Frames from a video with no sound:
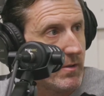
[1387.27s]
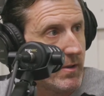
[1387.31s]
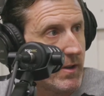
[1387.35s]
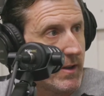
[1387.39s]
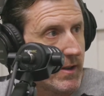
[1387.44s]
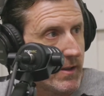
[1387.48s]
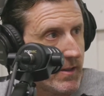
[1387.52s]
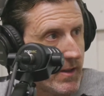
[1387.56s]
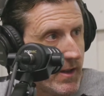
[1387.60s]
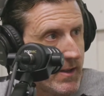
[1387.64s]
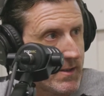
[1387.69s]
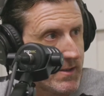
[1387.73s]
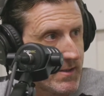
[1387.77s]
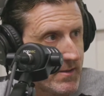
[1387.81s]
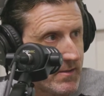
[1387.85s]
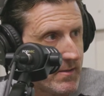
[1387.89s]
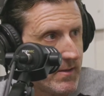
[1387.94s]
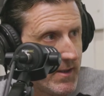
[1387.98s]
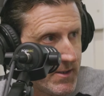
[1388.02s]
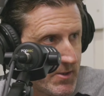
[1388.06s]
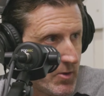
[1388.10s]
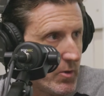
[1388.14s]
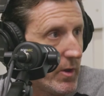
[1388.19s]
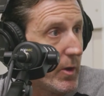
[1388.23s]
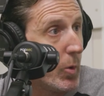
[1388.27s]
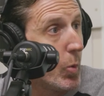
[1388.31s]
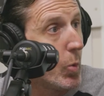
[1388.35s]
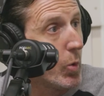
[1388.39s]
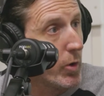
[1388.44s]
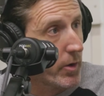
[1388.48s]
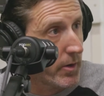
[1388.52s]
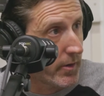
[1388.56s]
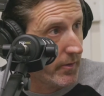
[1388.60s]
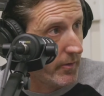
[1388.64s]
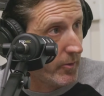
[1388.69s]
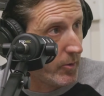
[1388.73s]
Like, that's who they
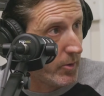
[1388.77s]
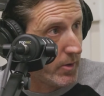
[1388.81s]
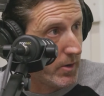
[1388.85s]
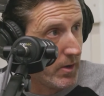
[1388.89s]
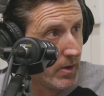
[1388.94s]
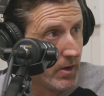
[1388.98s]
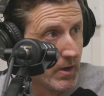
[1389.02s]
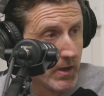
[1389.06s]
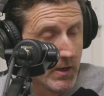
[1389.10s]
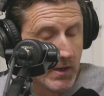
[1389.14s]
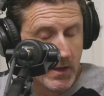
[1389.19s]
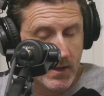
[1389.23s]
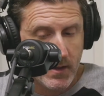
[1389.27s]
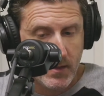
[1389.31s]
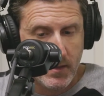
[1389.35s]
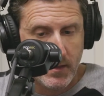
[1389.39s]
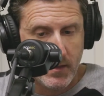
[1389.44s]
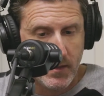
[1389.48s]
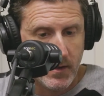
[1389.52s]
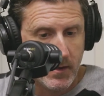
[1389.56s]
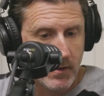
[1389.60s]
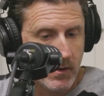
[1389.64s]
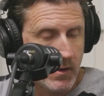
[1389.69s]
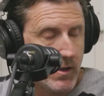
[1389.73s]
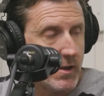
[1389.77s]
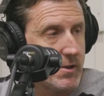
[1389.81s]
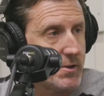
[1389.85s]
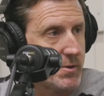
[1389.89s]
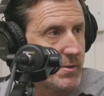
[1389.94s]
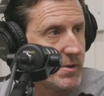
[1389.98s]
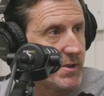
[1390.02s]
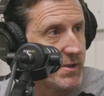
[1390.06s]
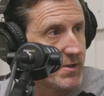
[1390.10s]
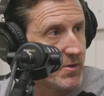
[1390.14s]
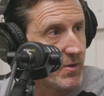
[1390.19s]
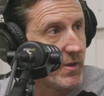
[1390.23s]
work for. Their
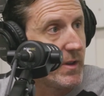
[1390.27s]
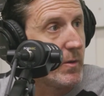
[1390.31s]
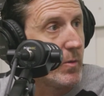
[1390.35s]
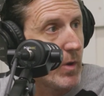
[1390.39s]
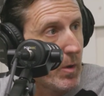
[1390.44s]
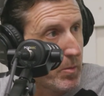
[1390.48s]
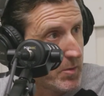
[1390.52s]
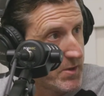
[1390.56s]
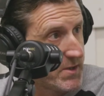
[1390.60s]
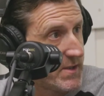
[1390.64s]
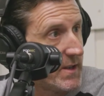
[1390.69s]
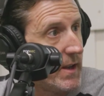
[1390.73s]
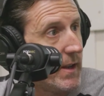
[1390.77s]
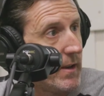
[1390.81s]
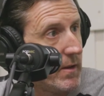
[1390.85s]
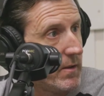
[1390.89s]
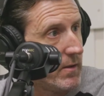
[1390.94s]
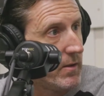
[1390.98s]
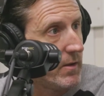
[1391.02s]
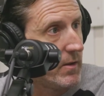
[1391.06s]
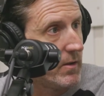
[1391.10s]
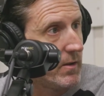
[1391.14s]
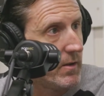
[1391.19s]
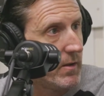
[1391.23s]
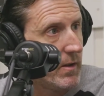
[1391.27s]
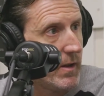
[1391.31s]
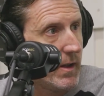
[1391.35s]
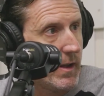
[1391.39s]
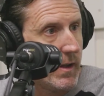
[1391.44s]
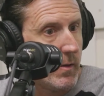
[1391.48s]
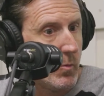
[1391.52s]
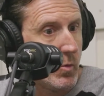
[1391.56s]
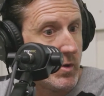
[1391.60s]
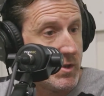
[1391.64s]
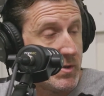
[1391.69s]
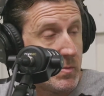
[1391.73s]
country is who they represent,
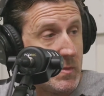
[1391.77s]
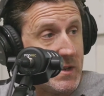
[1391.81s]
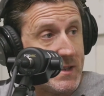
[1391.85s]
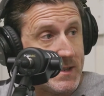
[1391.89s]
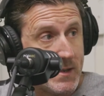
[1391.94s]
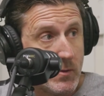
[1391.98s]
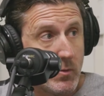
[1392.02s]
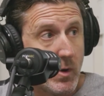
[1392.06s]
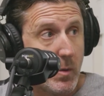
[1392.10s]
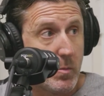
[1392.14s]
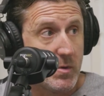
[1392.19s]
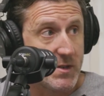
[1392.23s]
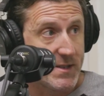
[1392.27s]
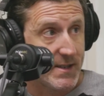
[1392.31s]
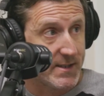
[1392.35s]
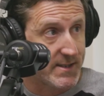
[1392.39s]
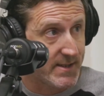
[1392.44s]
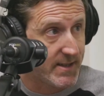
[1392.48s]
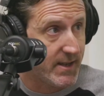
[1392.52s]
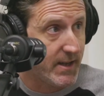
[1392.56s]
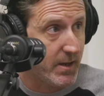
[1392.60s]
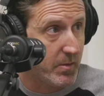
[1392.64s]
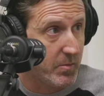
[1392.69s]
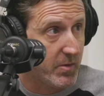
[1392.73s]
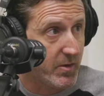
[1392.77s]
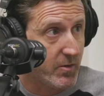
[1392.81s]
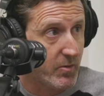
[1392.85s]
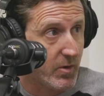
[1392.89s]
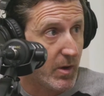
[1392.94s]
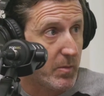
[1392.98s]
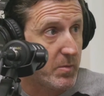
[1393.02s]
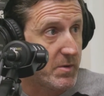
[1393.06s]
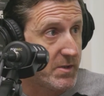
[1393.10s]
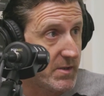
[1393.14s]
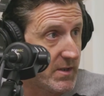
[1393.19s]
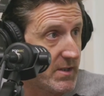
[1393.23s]
which means it represents them. It
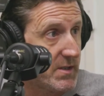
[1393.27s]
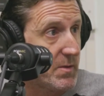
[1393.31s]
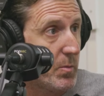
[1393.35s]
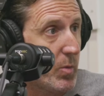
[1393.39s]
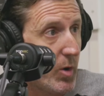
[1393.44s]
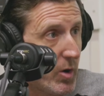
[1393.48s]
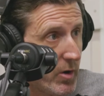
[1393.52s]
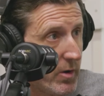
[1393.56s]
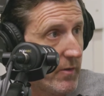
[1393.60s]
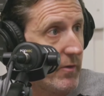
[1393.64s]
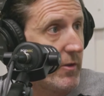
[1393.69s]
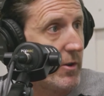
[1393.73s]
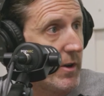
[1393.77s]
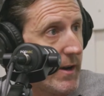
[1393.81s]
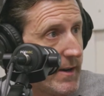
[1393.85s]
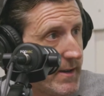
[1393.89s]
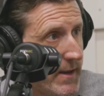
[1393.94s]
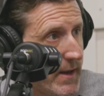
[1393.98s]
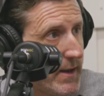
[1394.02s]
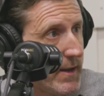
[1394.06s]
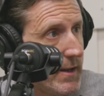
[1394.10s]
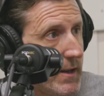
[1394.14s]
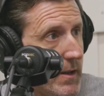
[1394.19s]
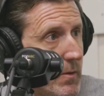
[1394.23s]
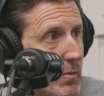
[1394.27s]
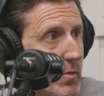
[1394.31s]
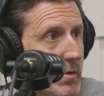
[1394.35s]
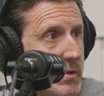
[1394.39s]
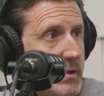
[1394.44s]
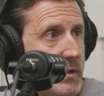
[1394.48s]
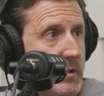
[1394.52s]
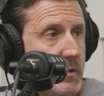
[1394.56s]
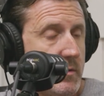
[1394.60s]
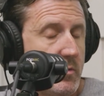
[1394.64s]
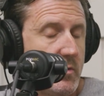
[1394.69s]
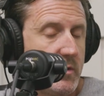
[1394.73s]
represents part of their identity,
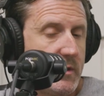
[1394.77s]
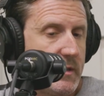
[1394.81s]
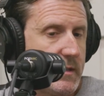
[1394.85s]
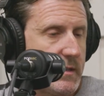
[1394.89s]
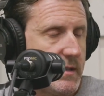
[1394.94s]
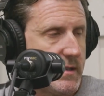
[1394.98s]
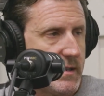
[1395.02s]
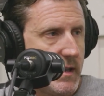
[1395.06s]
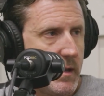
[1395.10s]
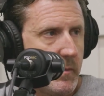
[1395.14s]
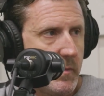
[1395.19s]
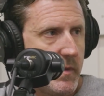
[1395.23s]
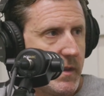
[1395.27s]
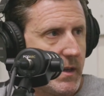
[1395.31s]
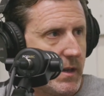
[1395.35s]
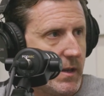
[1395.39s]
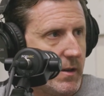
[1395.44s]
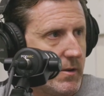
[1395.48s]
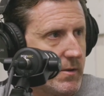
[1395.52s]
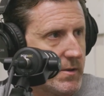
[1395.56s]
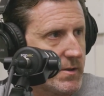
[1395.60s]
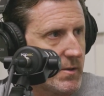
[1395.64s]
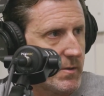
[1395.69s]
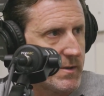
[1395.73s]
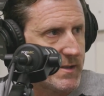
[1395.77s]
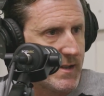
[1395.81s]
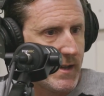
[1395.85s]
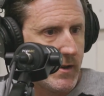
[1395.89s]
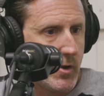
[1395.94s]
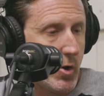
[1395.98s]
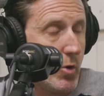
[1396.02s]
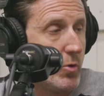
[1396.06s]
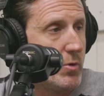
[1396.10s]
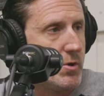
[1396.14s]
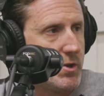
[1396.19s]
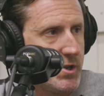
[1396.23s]
which is the same thing here. So it's that
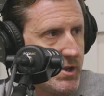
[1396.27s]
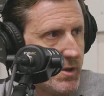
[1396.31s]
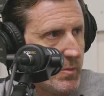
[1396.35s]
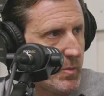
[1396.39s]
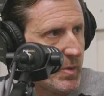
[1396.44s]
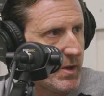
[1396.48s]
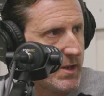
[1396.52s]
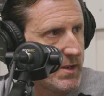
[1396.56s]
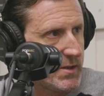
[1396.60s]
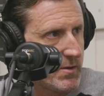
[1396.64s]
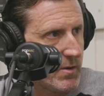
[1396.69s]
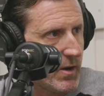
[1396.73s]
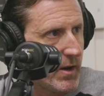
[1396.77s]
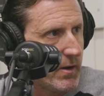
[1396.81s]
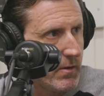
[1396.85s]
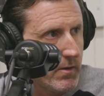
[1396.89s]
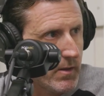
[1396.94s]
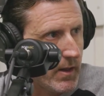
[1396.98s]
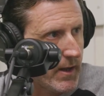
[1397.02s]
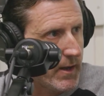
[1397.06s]
ownership piece, right?